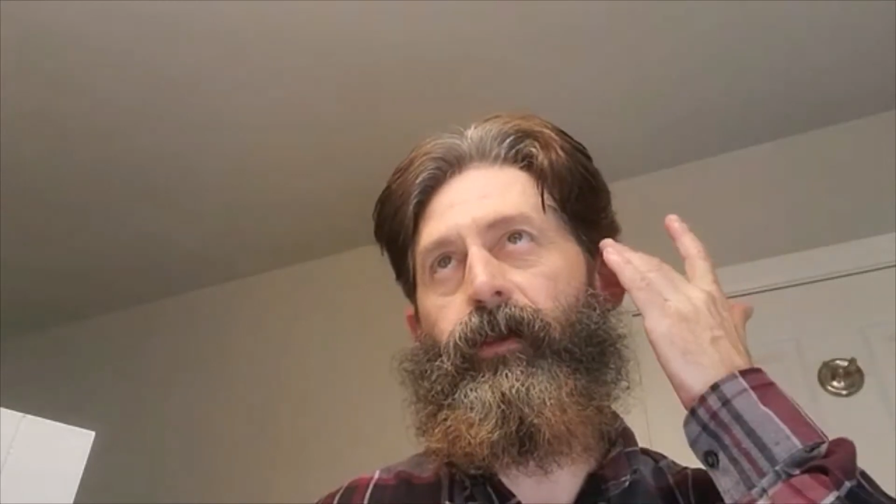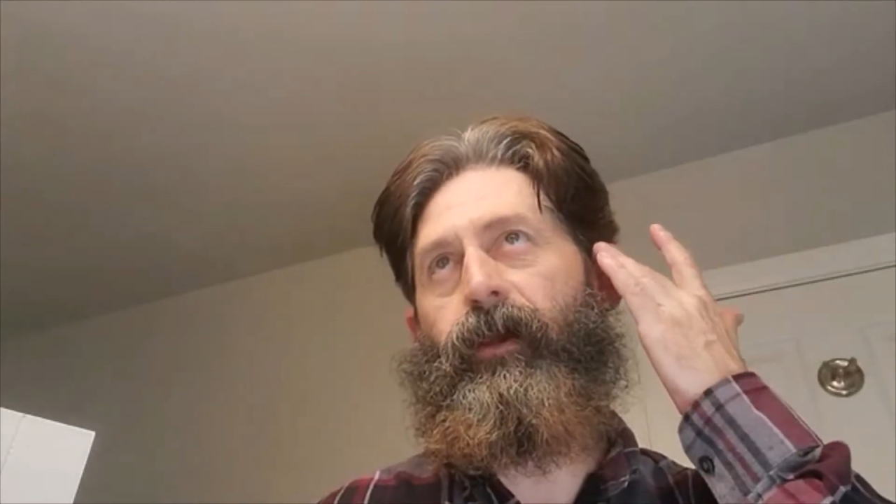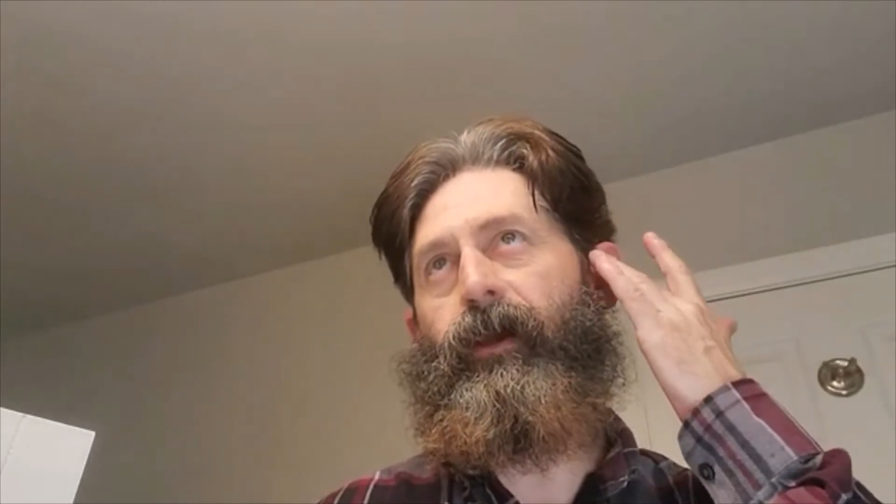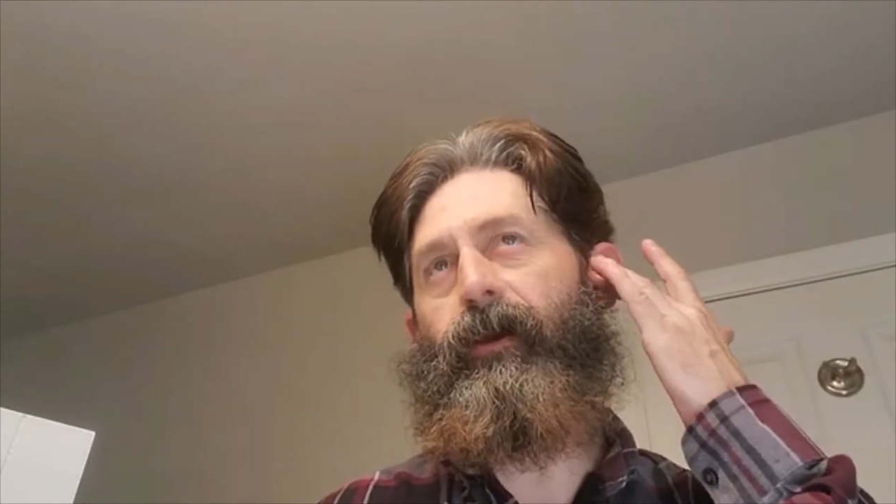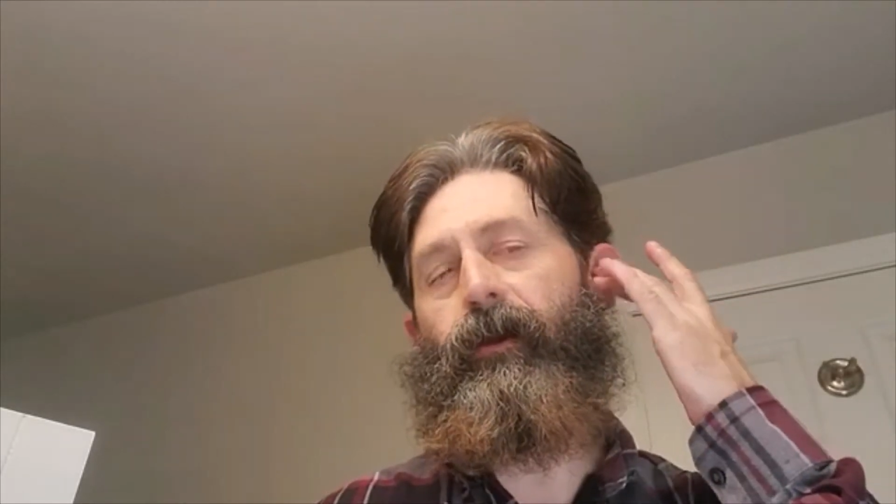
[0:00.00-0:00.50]

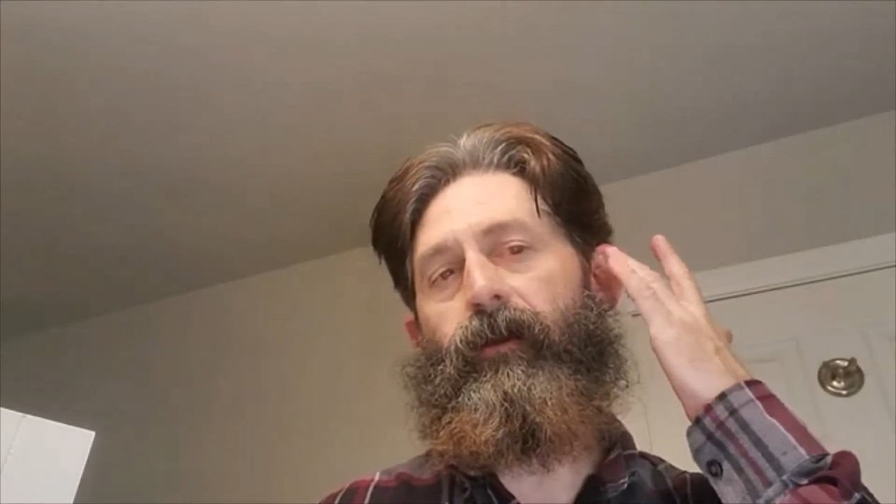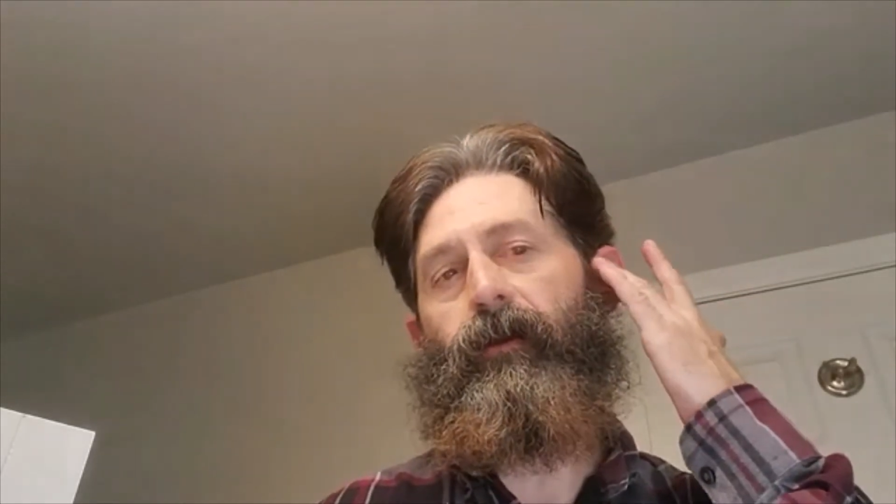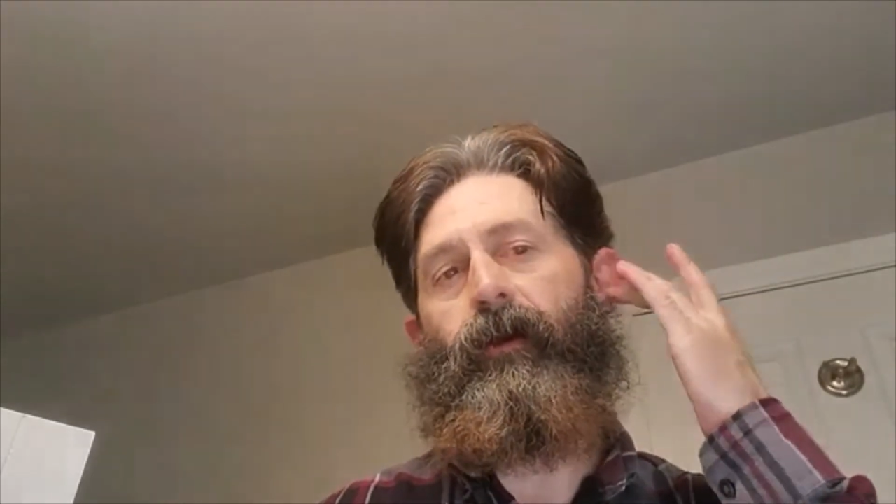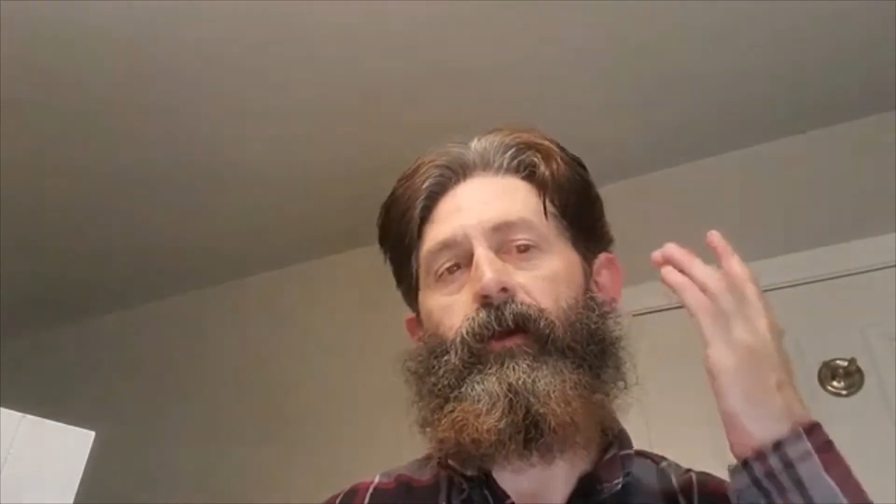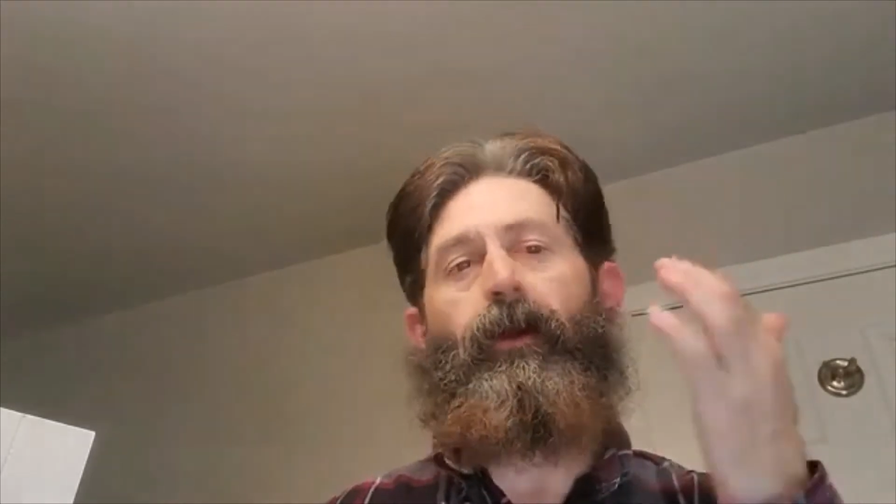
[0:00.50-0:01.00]

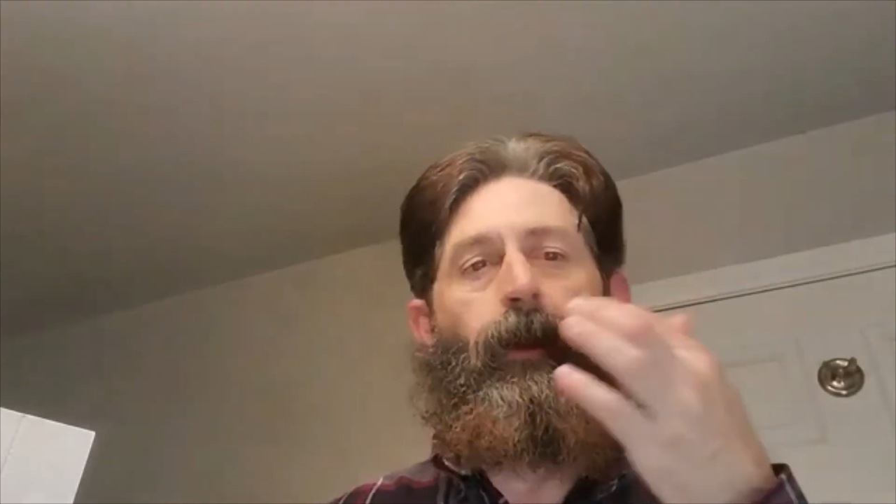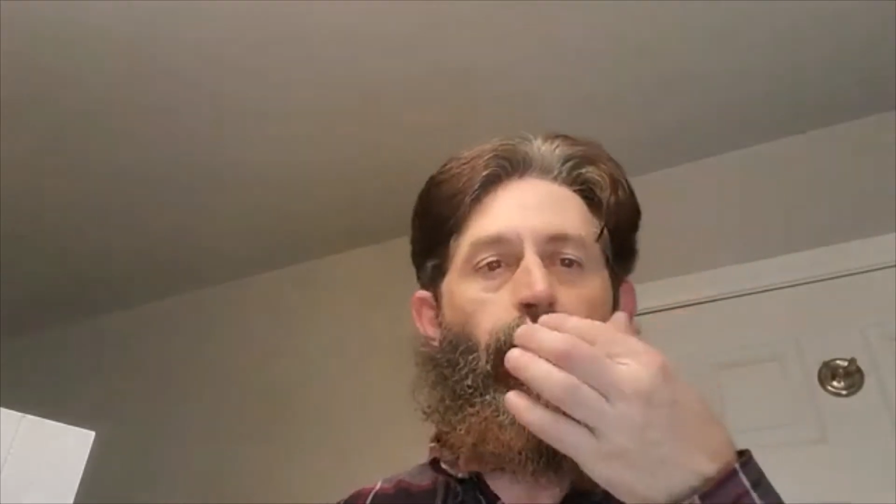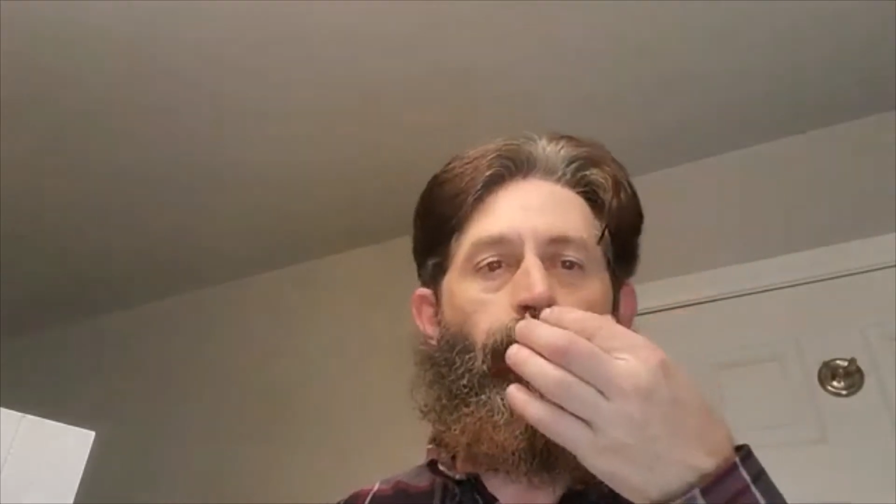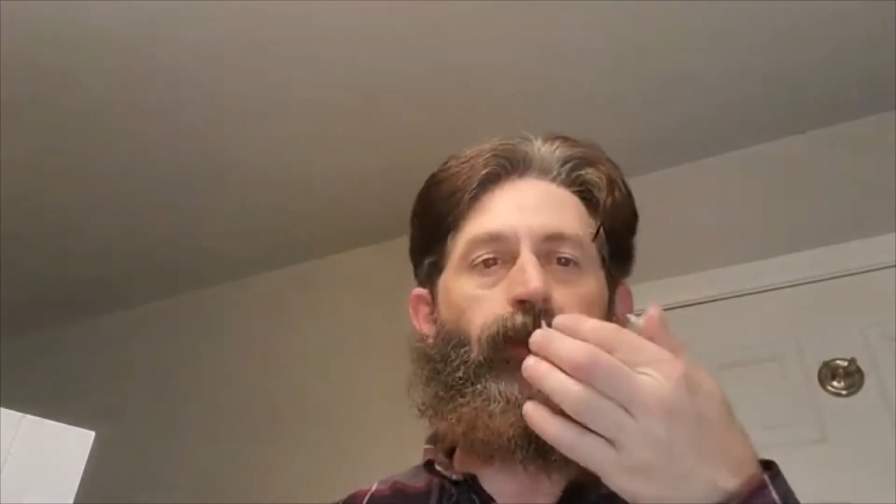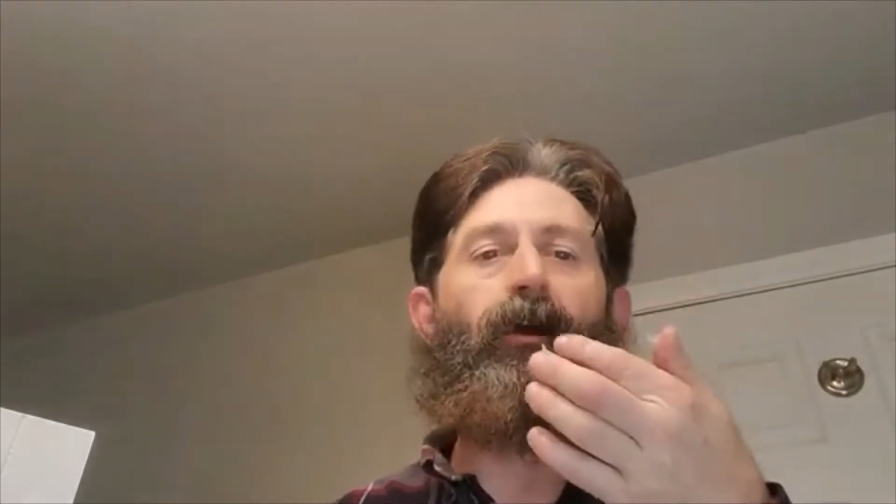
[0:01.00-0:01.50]
here
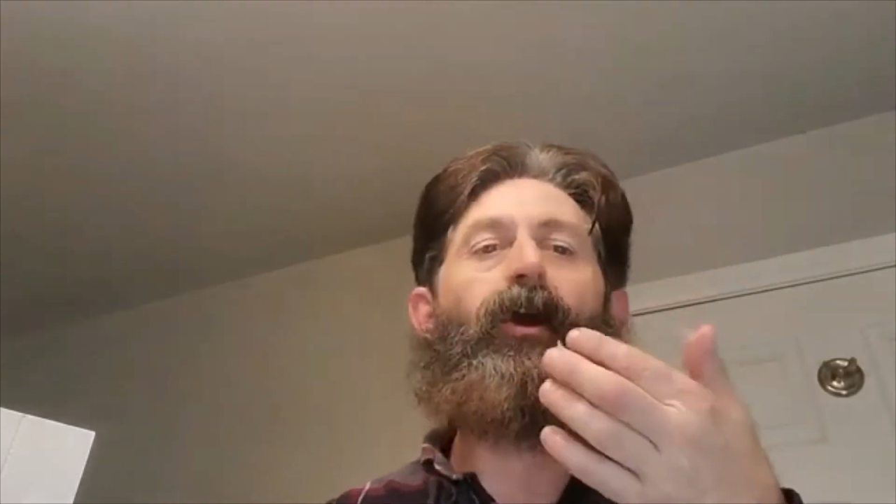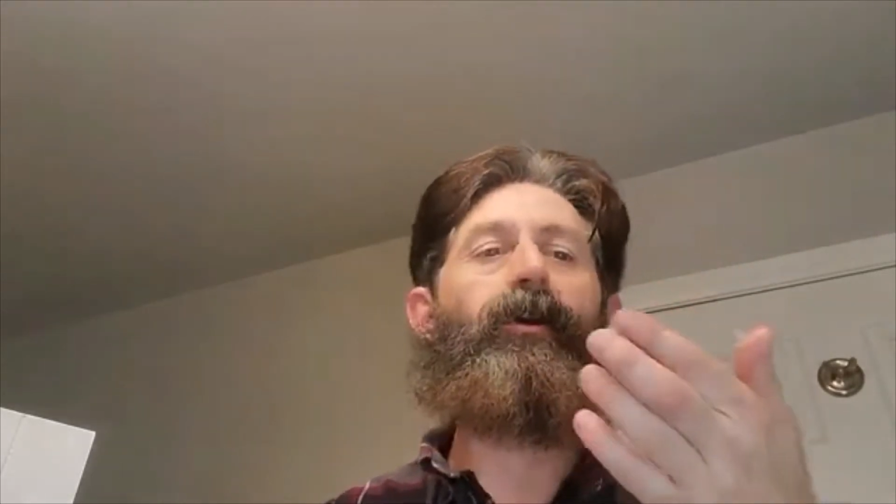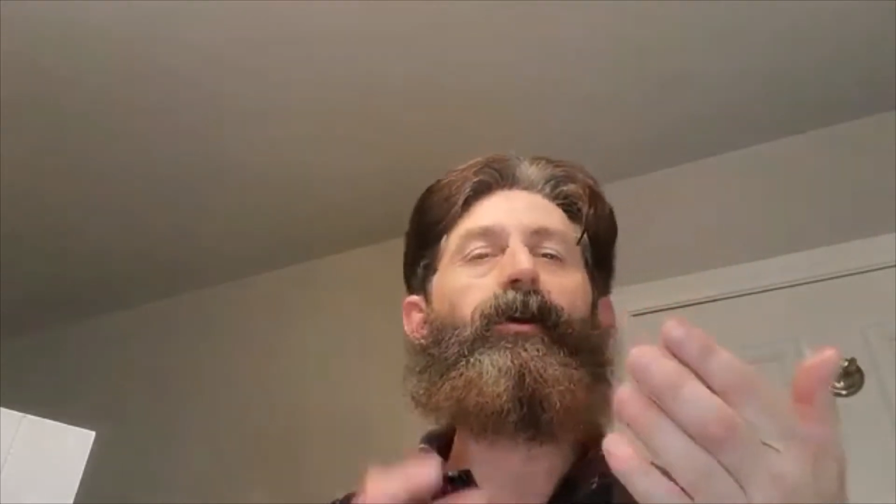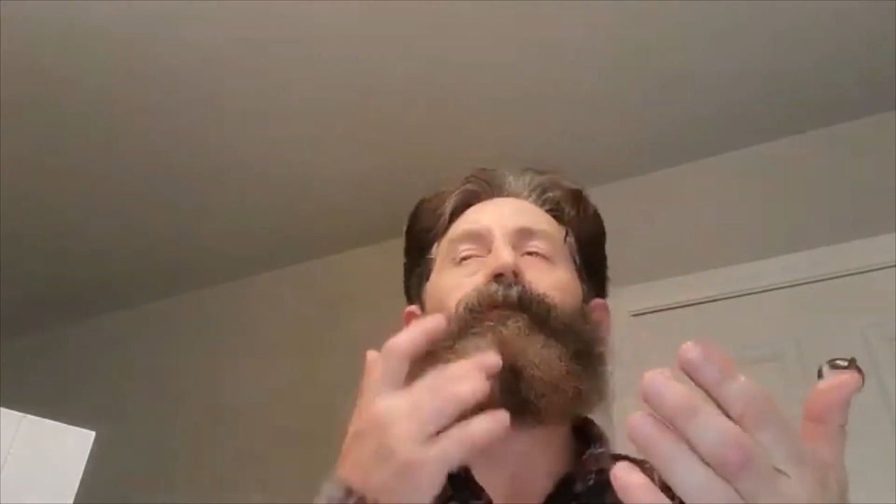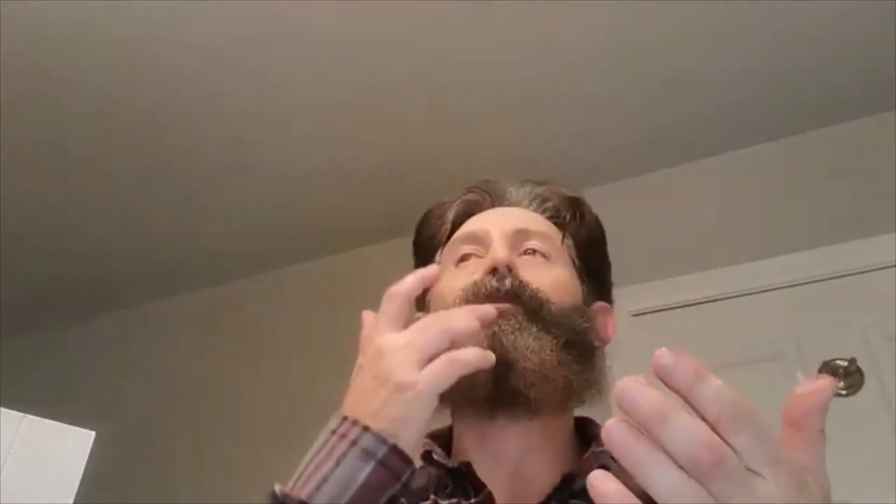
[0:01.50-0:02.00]
and of